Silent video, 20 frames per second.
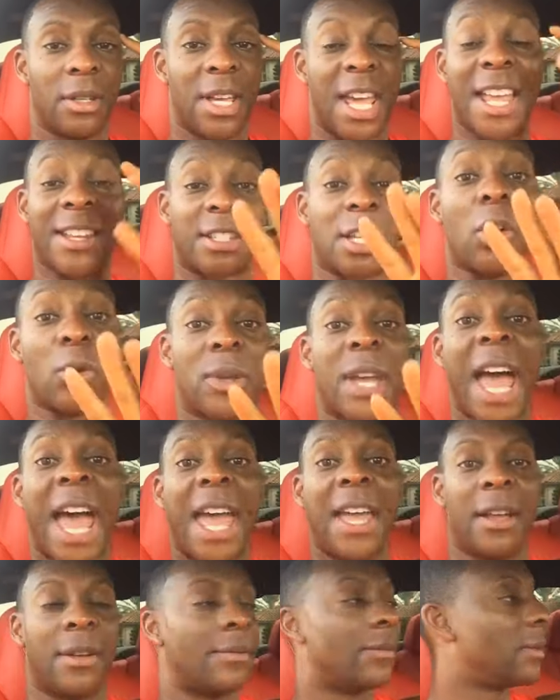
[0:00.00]
It's
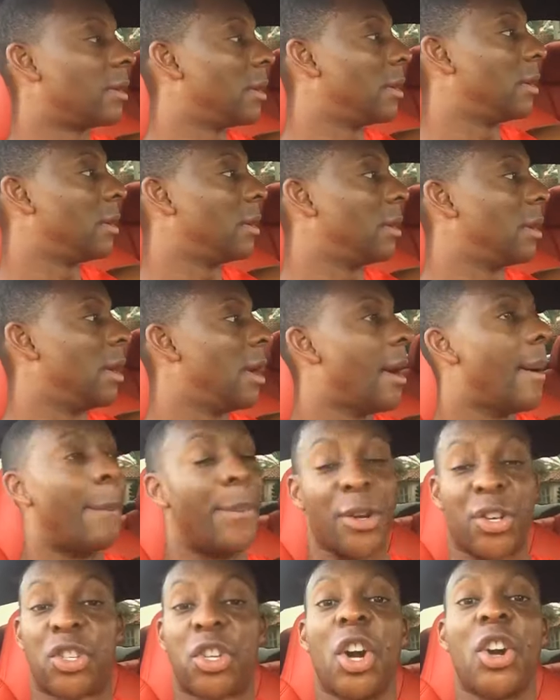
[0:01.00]
okay.
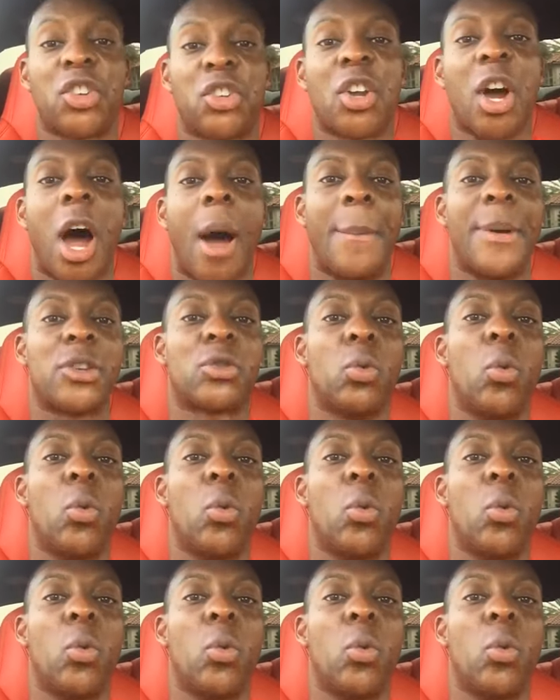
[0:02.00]
But your job is